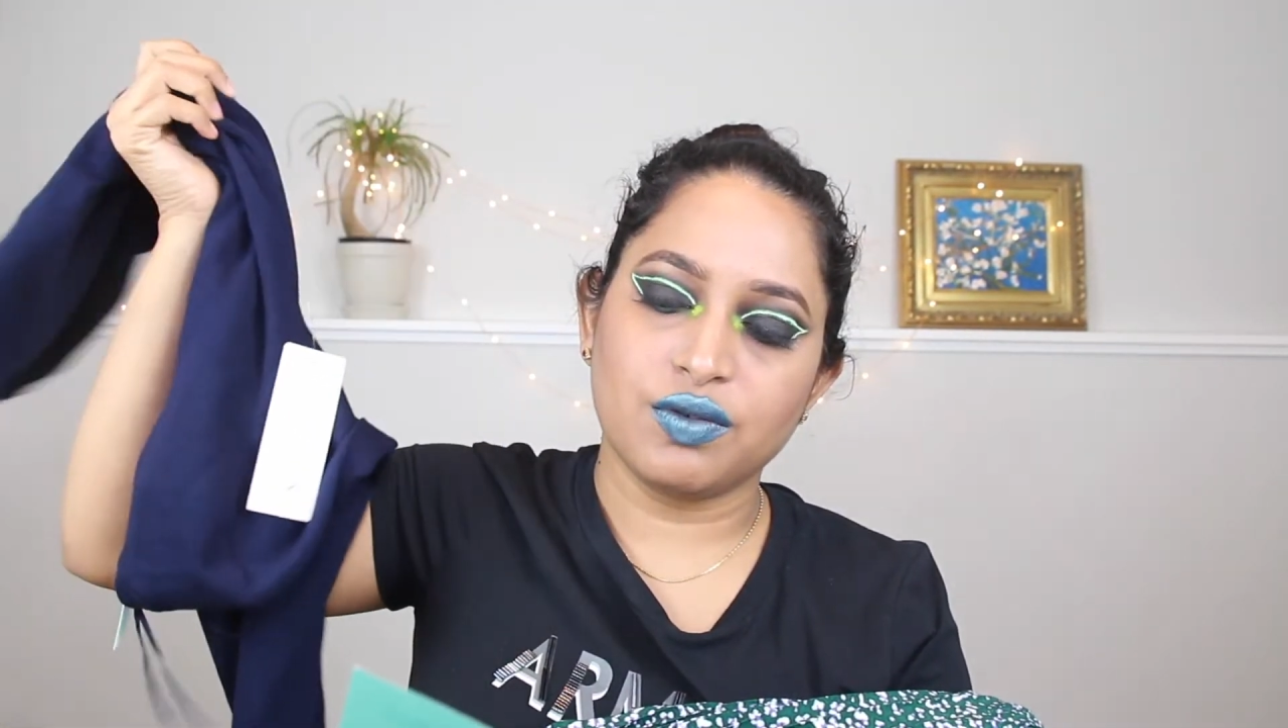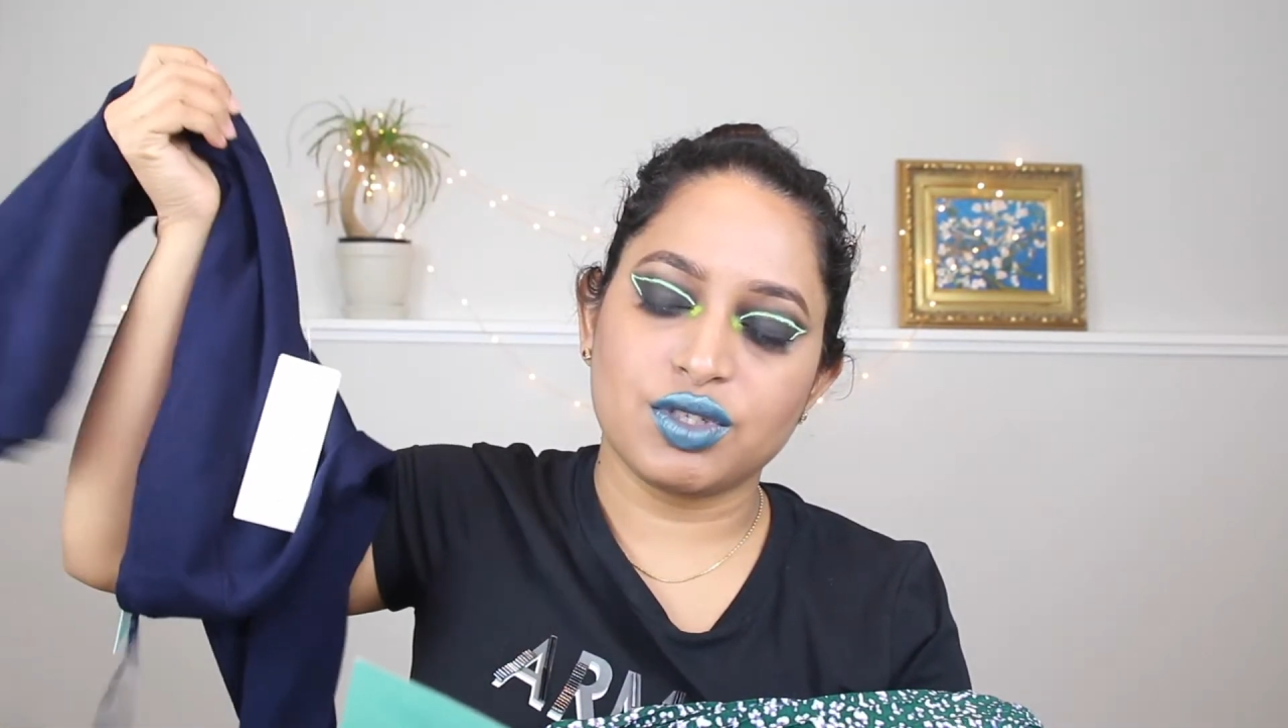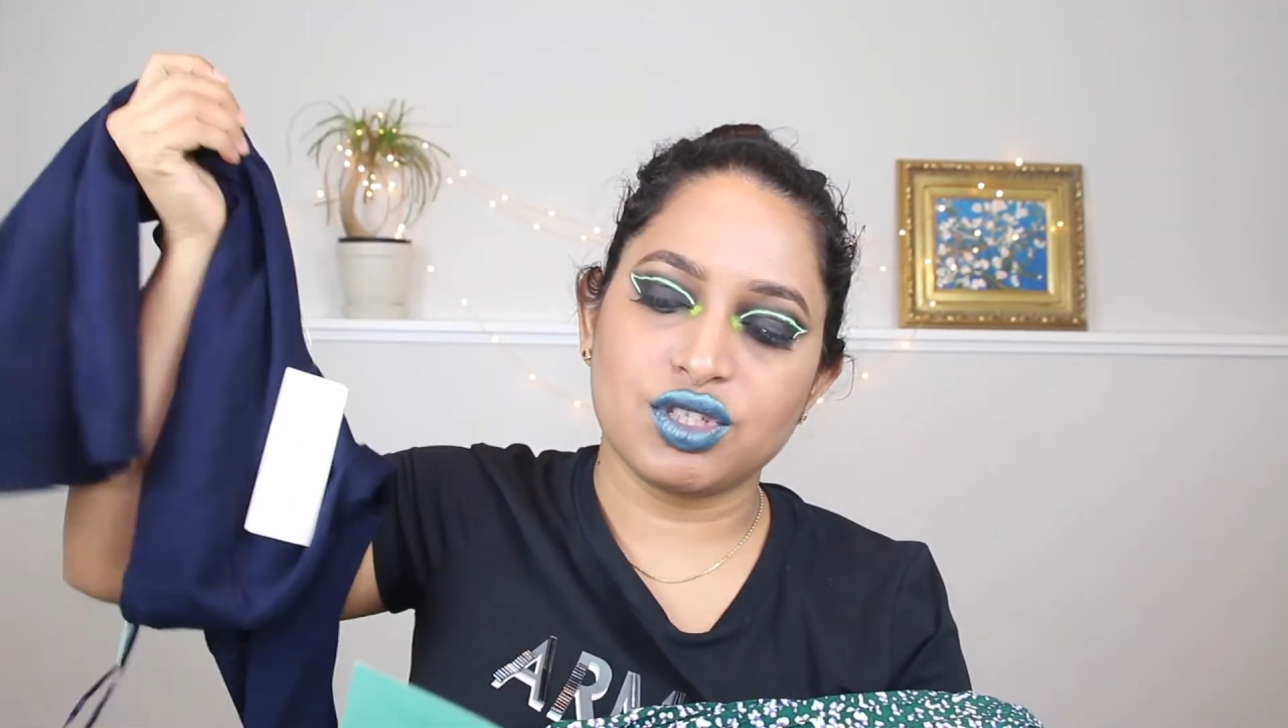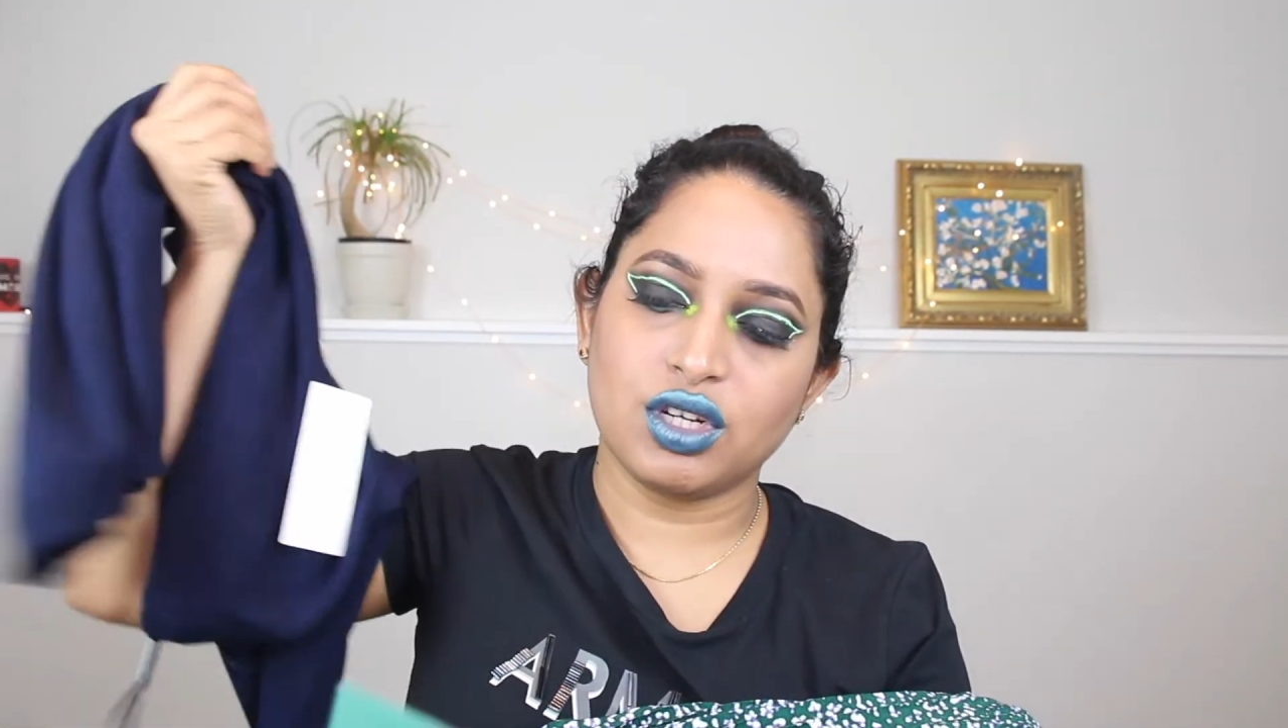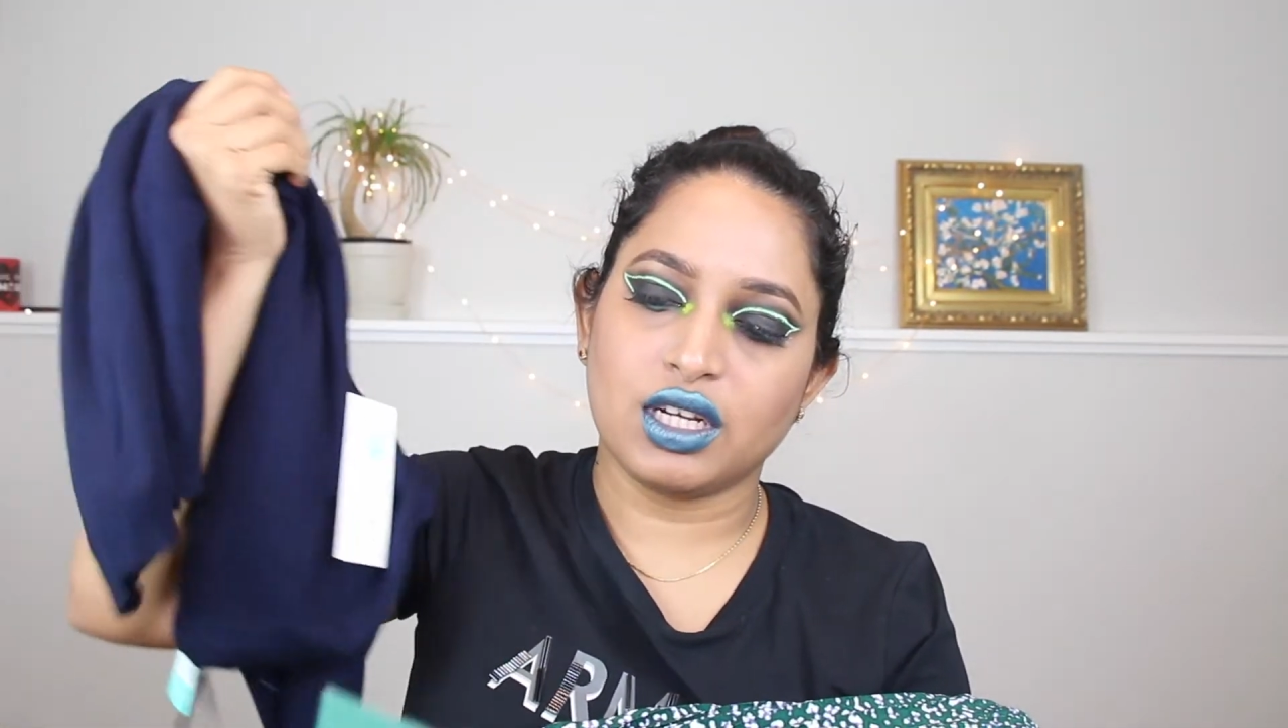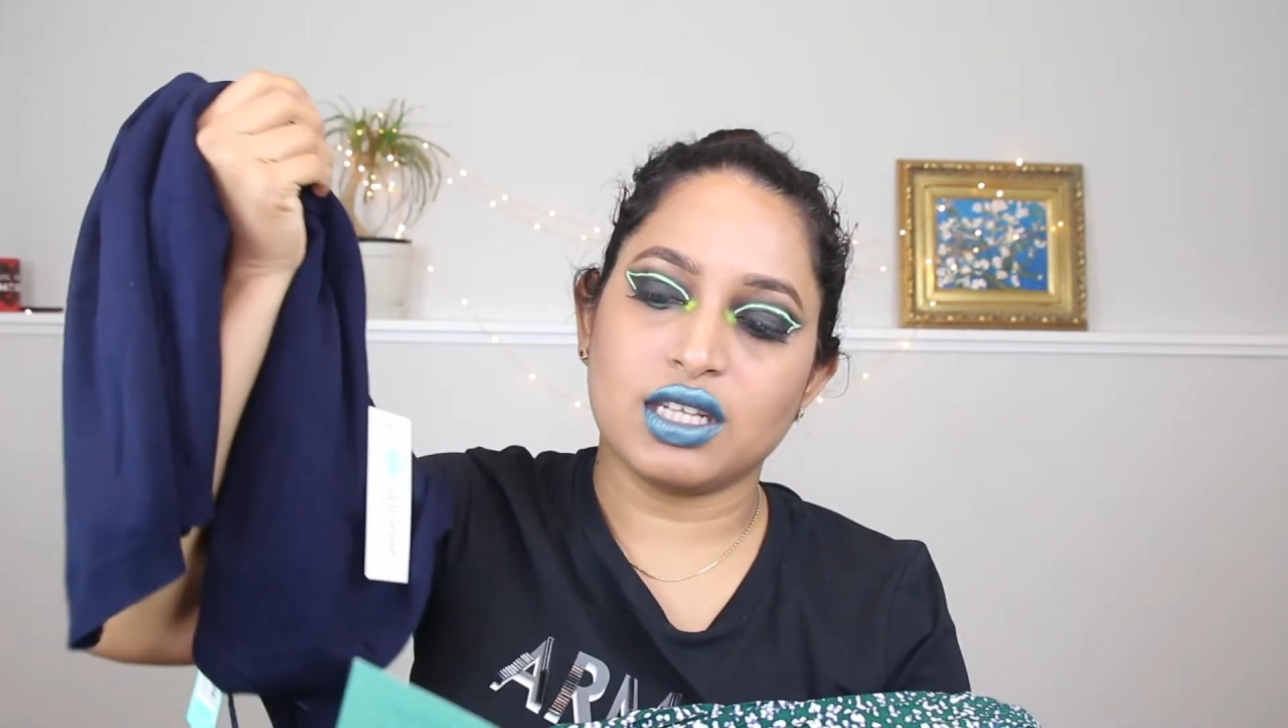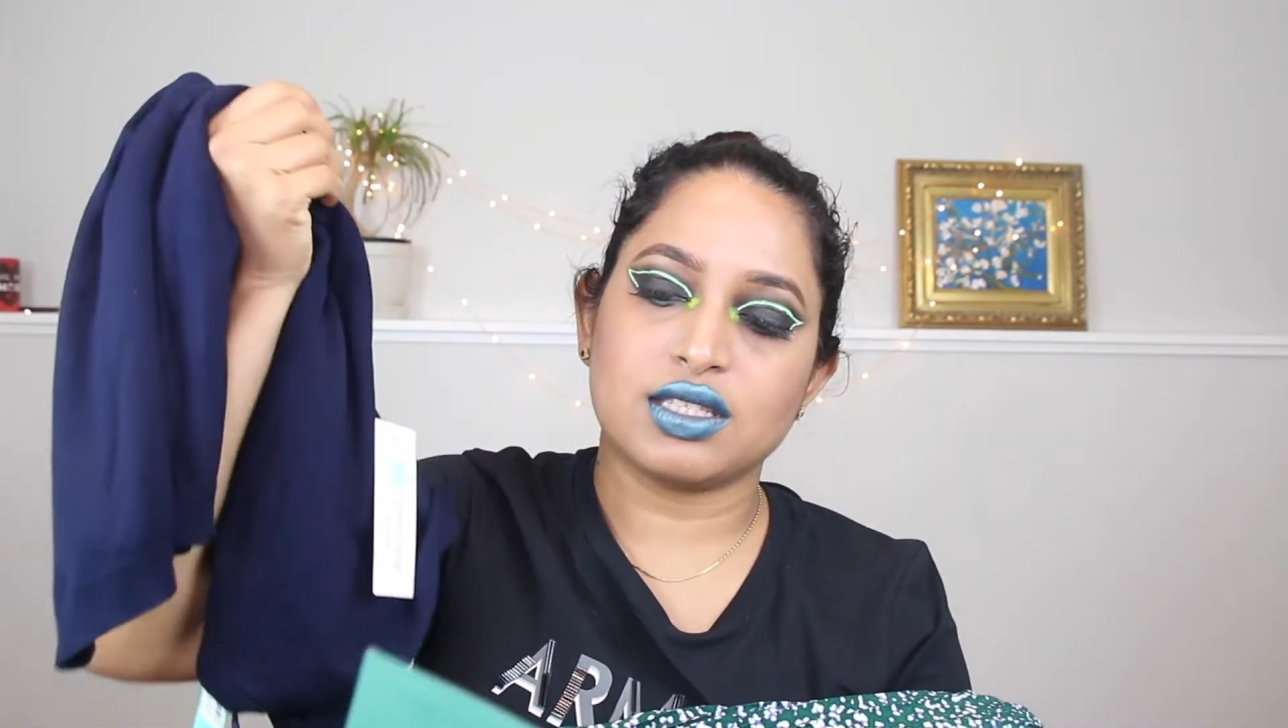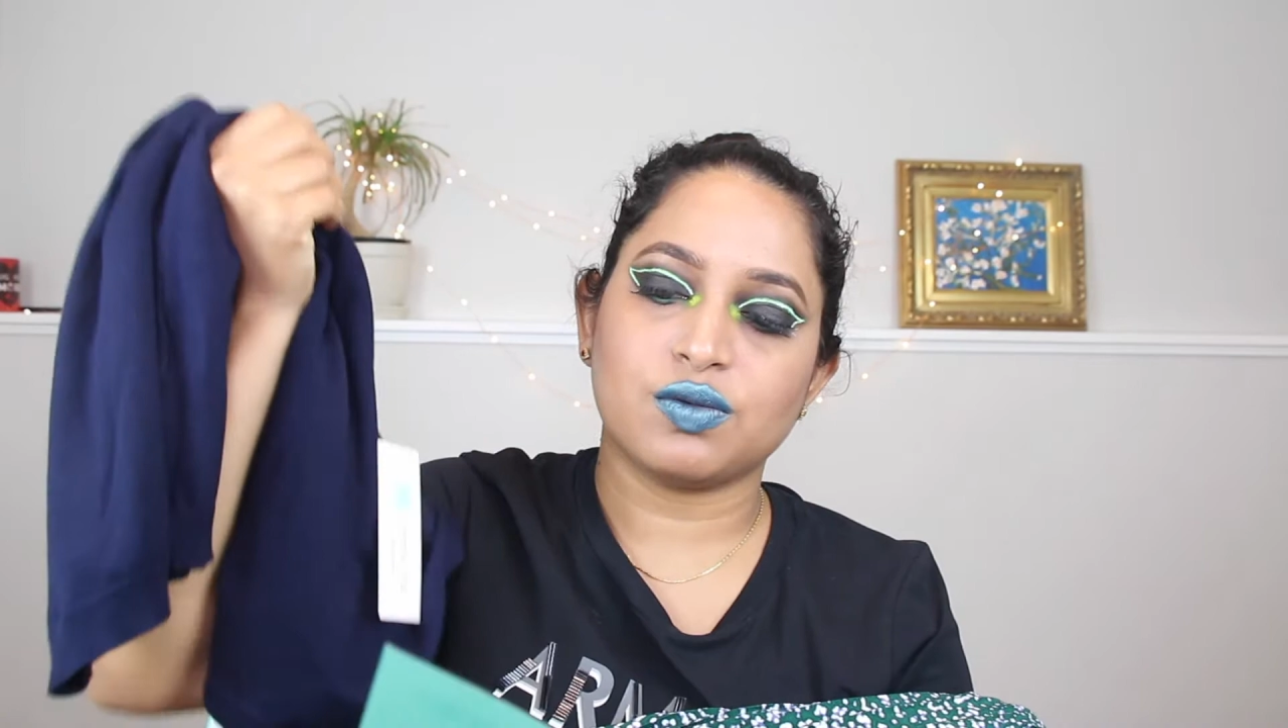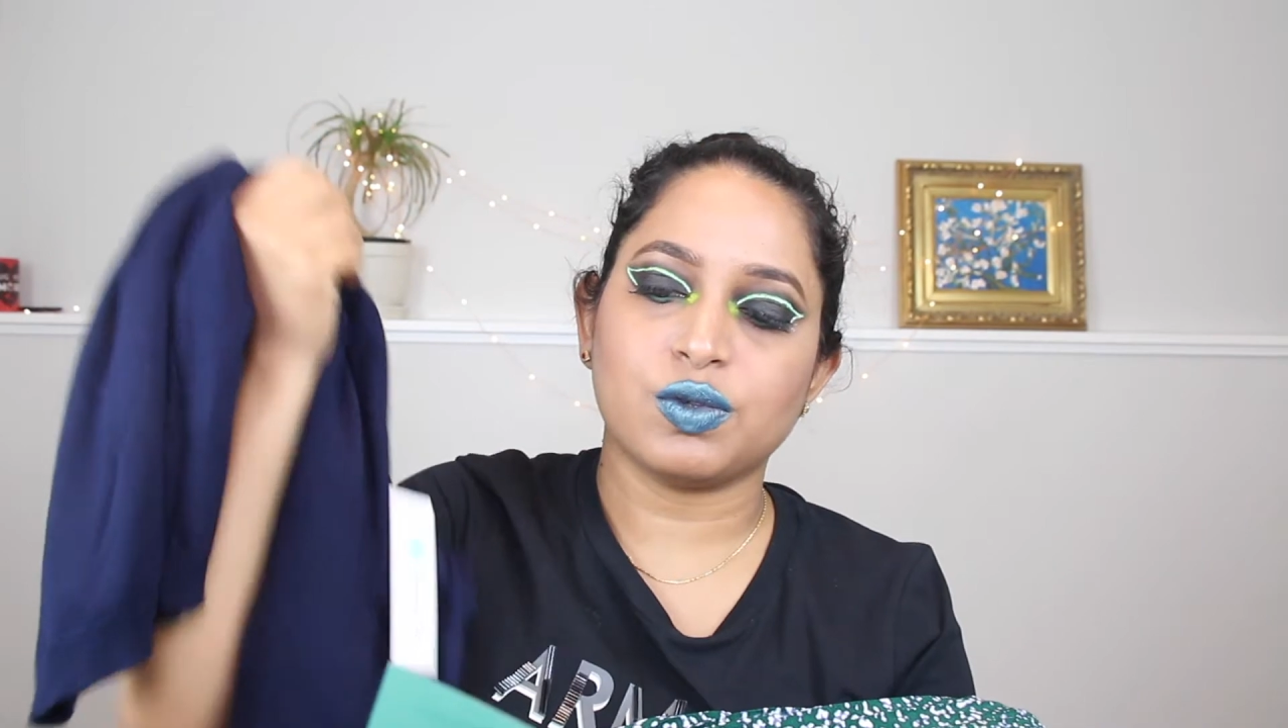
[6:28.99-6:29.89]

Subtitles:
which retails